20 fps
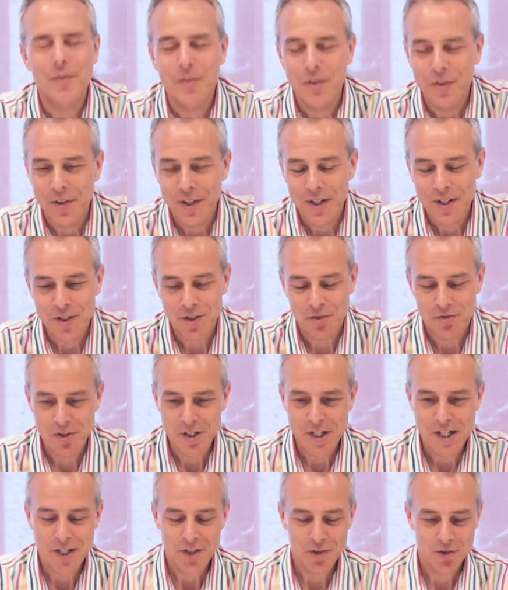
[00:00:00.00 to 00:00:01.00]
of the things that
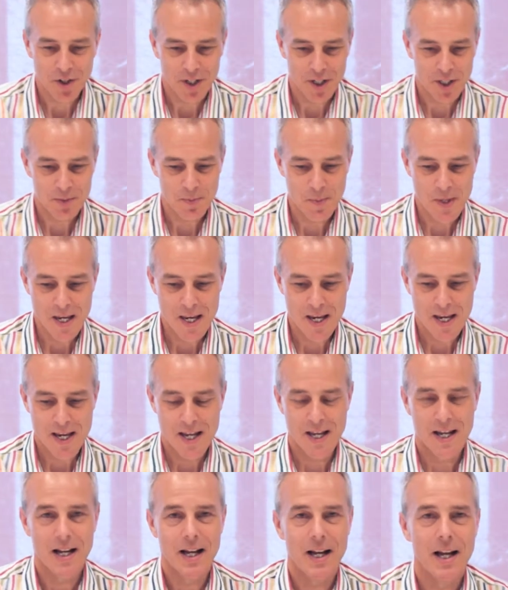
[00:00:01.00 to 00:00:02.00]
really strikes me
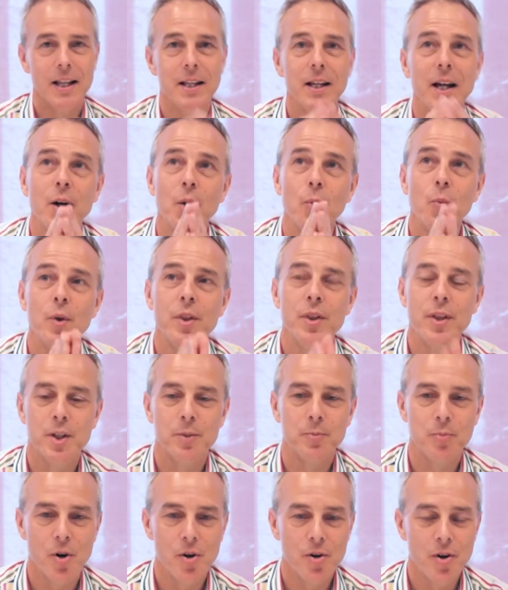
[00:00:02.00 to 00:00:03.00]
with these
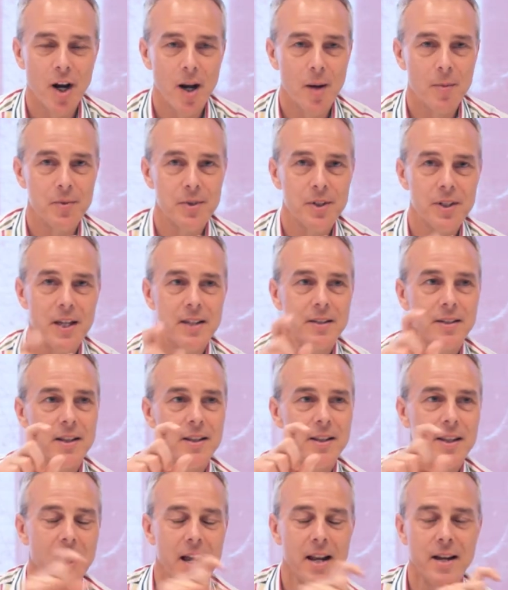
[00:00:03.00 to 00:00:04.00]
programs is that at
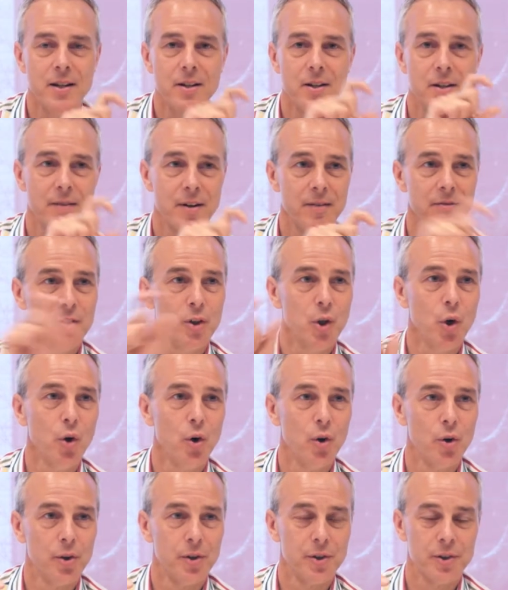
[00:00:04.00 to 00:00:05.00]
the end of every
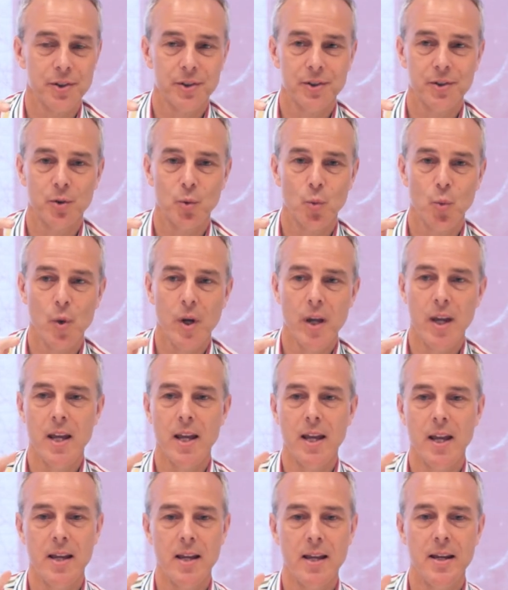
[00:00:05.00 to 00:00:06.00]
course
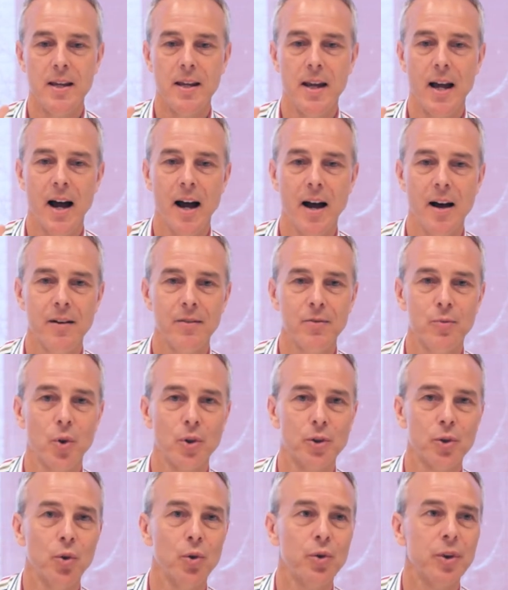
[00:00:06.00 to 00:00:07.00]
we have
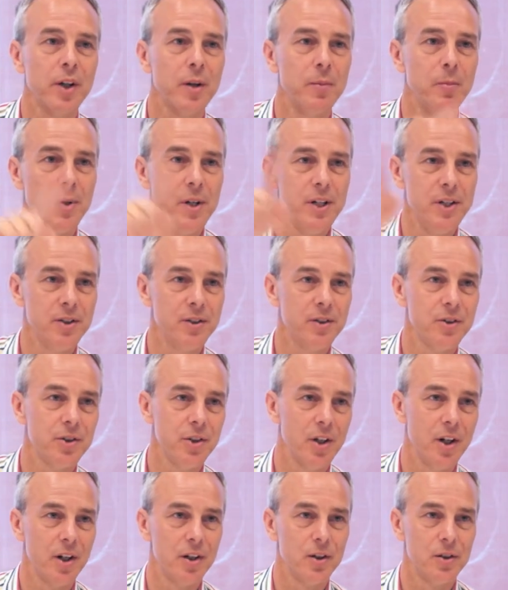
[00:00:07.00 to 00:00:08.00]
what's called a completion
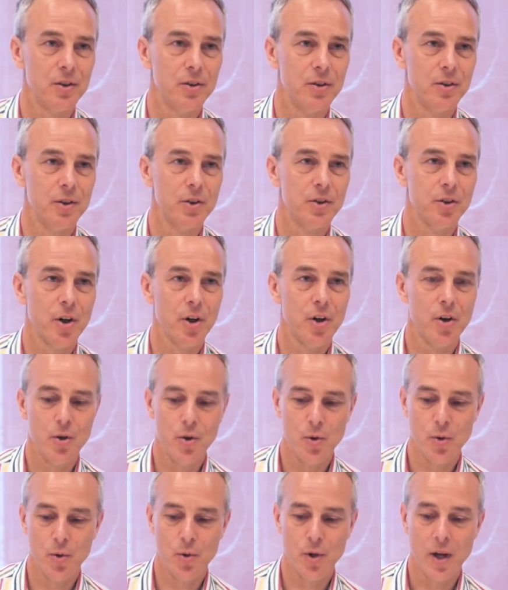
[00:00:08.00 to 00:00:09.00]
circle.
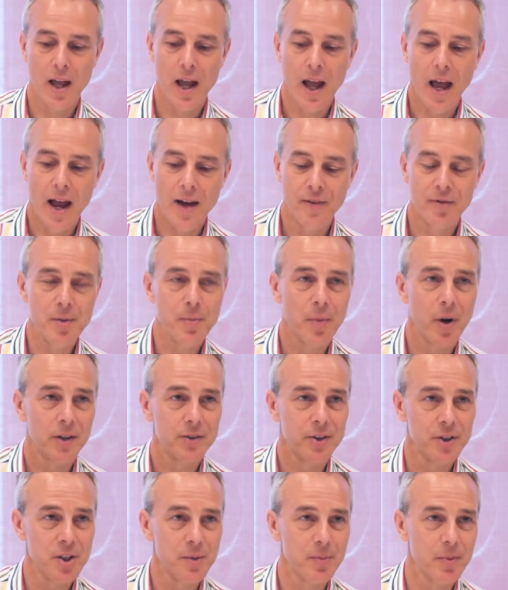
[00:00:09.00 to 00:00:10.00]
So every
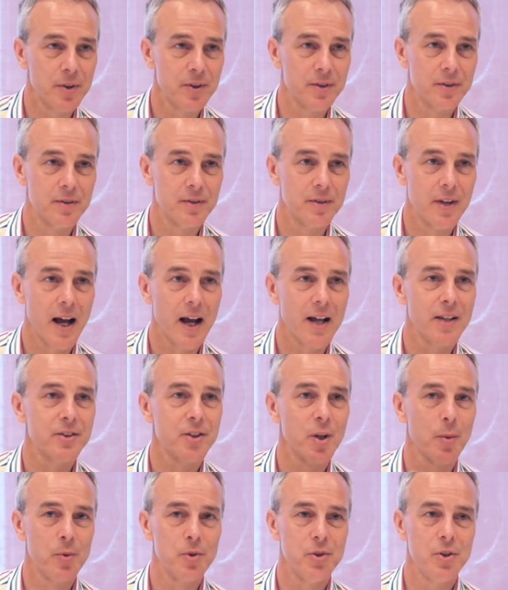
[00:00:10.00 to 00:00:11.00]
participant has
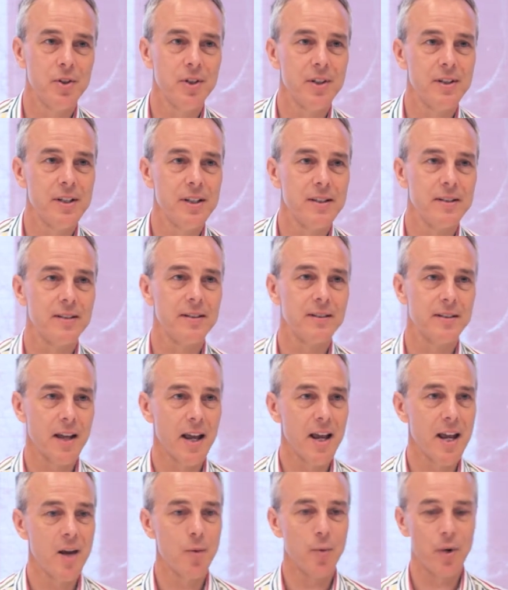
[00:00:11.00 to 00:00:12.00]
the opportunity to
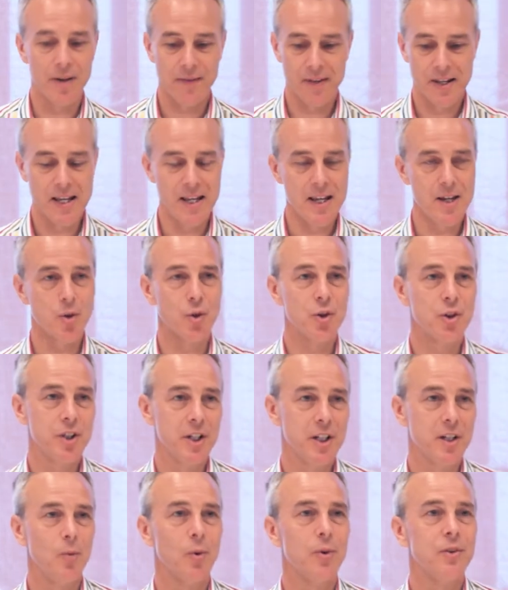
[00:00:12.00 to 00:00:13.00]
say whatever he or she
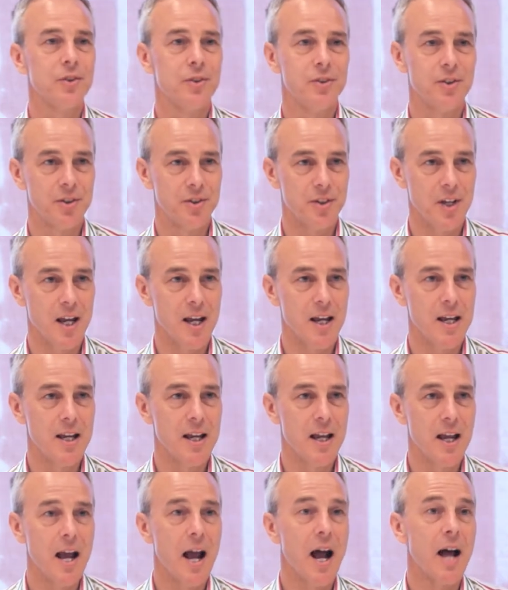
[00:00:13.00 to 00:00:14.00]
wants to
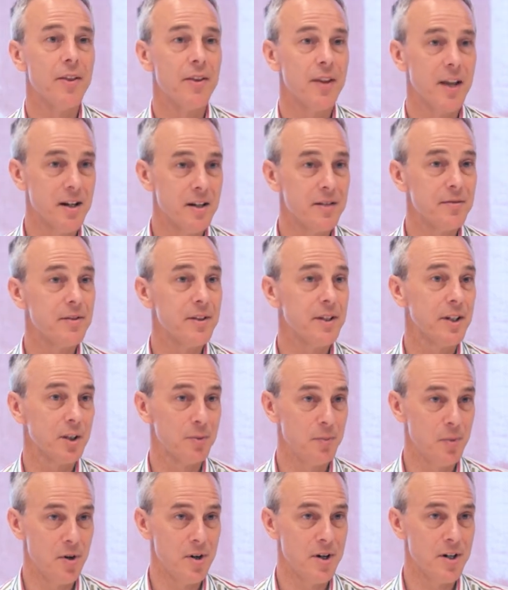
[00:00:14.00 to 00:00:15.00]
say at the end of the
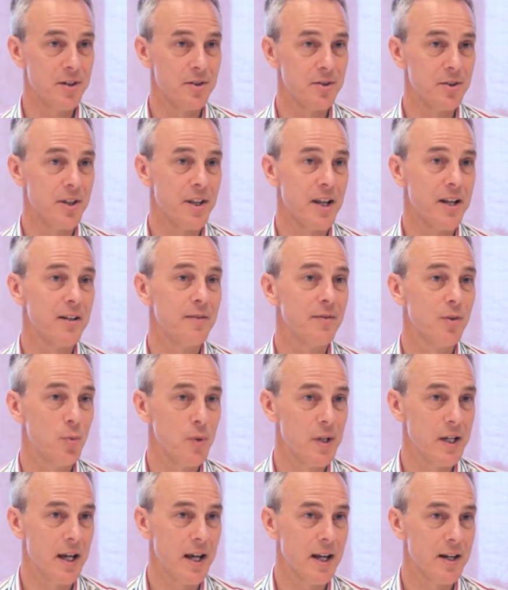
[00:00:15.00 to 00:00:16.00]
experience, at the end of the
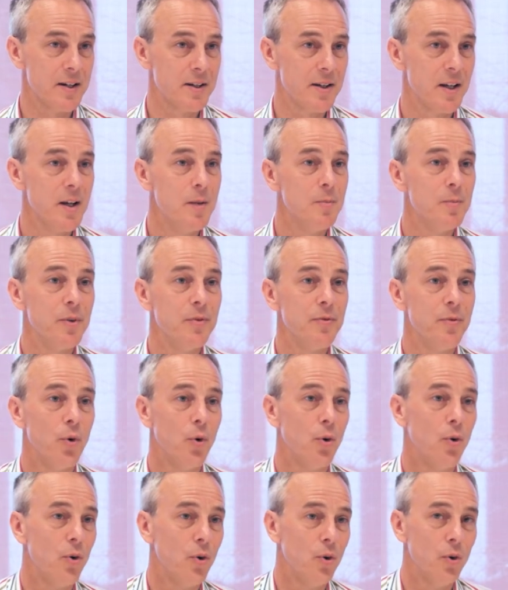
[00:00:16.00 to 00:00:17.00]
weekend,
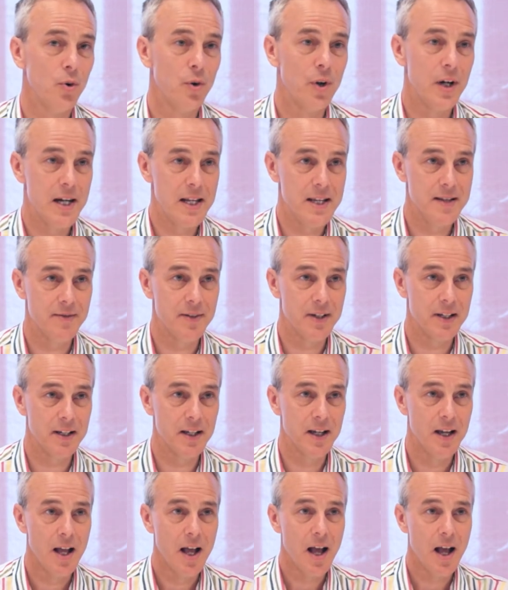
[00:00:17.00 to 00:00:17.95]
before leaving.